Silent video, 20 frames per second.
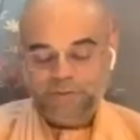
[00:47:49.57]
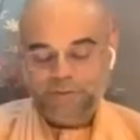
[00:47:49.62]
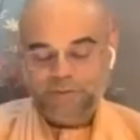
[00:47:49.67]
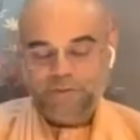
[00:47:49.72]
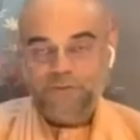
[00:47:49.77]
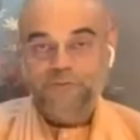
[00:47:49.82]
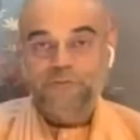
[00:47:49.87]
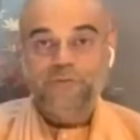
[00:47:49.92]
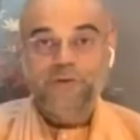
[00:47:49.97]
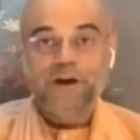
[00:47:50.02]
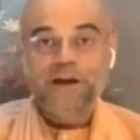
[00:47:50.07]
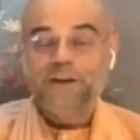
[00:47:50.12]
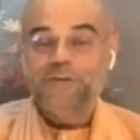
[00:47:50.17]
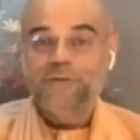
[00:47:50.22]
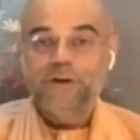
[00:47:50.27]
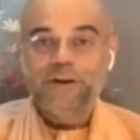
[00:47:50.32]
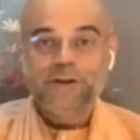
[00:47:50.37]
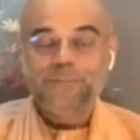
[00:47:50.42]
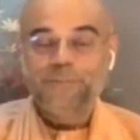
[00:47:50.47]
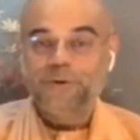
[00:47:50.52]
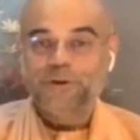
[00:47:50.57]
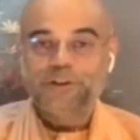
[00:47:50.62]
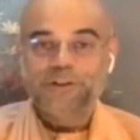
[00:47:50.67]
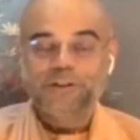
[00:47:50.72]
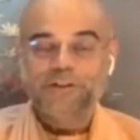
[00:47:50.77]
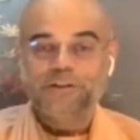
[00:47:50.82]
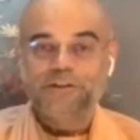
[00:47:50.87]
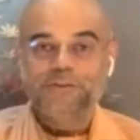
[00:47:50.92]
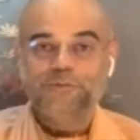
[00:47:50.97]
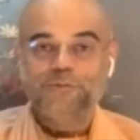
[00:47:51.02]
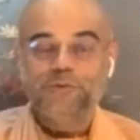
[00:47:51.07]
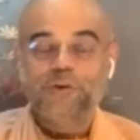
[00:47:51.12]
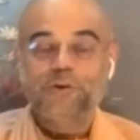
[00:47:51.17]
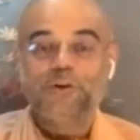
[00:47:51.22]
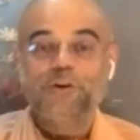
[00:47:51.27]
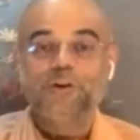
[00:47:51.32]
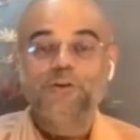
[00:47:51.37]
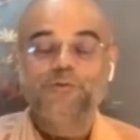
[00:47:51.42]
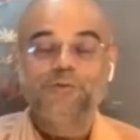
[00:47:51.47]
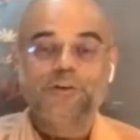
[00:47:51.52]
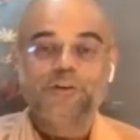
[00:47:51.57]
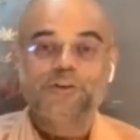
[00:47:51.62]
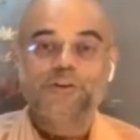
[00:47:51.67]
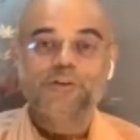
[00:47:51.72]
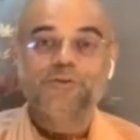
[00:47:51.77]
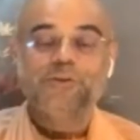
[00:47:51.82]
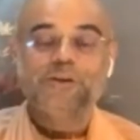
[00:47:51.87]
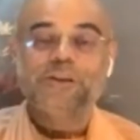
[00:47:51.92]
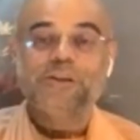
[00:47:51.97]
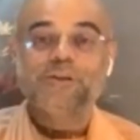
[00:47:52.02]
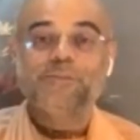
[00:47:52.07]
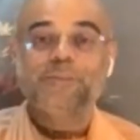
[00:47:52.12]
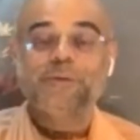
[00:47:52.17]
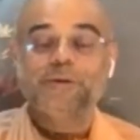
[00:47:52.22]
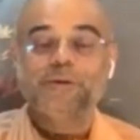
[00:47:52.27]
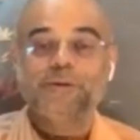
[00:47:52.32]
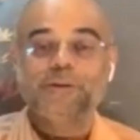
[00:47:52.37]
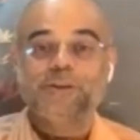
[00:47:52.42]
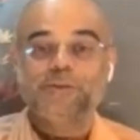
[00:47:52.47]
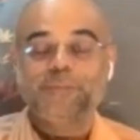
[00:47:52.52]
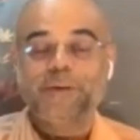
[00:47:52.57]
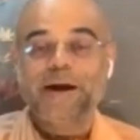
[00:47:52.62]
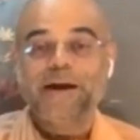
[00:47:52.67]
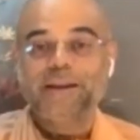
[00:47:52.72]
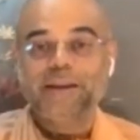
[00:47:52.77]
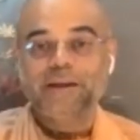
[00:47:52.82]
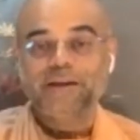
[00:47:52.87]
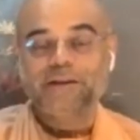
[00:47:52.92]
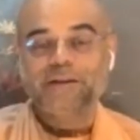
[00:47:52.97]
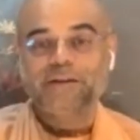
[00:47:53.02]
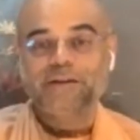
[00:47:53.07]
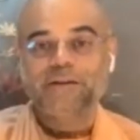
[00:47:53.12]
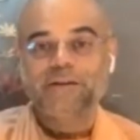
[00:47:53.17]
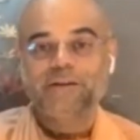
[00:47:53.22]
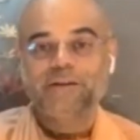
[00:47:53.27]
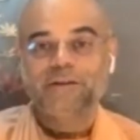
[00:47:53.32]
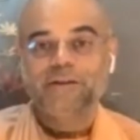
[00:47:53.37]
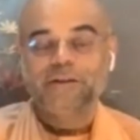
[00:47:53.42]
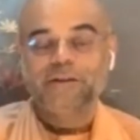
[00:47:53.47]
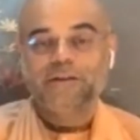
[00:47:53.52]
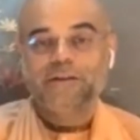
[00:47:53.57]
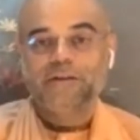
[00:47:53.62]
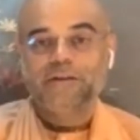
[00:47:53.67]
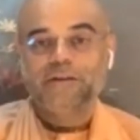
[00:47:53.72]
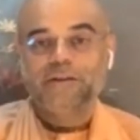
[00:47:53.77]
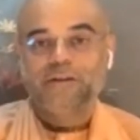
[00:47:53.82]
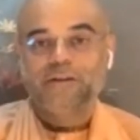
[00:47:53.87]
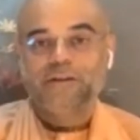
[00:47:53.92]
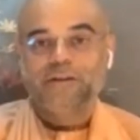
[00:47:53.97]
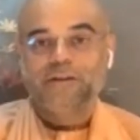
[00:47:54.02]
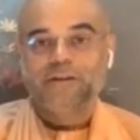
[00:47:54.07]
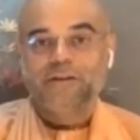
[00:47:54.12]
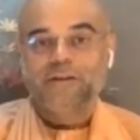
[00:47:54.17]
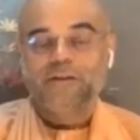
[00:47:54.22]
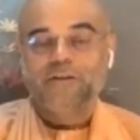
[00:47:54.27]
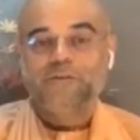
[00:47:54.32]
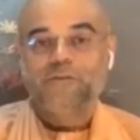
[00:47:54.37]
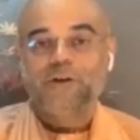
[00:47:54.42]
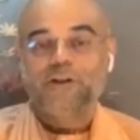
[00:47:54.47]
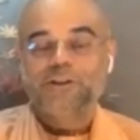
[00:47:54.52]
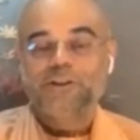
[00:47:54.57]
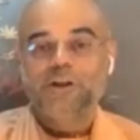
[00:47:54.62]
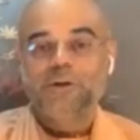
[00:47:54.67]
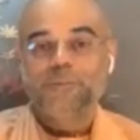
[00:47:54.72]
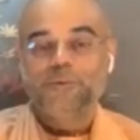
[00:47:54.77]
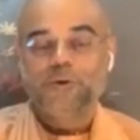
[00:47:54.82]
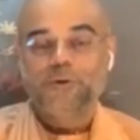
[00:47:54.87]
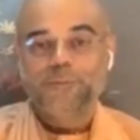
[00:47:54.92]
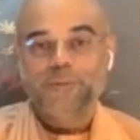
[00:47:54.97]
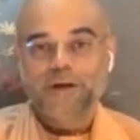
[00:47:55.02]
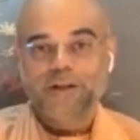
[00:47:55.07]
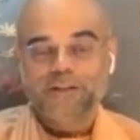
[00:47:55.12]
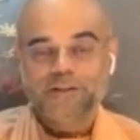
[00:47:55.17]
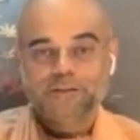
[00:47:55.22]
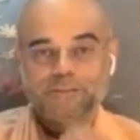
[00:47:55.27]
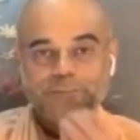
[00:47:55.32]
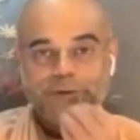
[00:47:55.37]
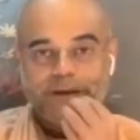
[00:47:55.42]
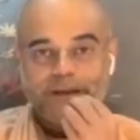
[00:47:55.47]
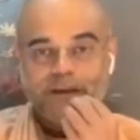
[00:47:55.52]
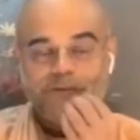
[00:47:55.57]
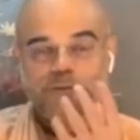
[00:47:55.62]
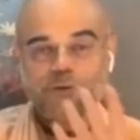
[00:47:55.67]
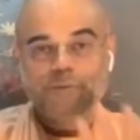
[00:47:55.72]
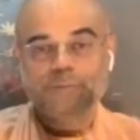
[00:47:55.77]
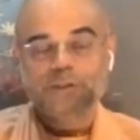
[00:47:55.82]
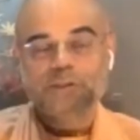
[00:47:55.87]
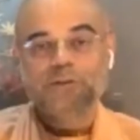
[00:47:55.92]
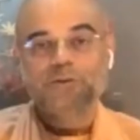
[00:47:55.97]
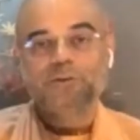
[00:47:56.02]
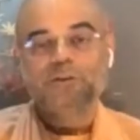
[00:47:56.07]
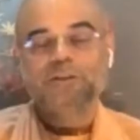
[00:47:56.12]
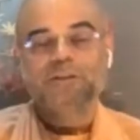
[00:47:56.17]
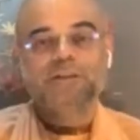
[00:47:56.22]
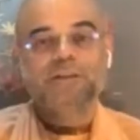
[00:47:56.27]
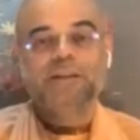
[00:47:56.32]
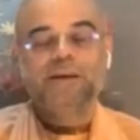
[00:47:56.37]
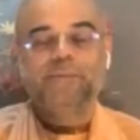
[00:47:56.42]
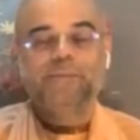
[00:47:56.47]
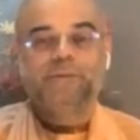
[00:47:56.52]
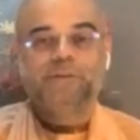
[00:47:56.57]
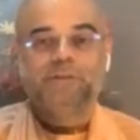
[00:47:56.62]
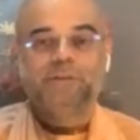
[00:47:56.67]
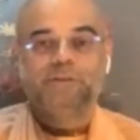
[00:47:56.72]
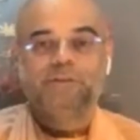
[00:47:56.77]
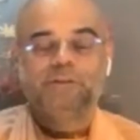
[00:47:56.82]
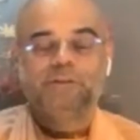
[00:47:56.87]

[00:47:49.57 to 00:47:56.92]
Very, very important for all of us. So inspiring. What Srila Prabhupada is speaking from his lotus steps.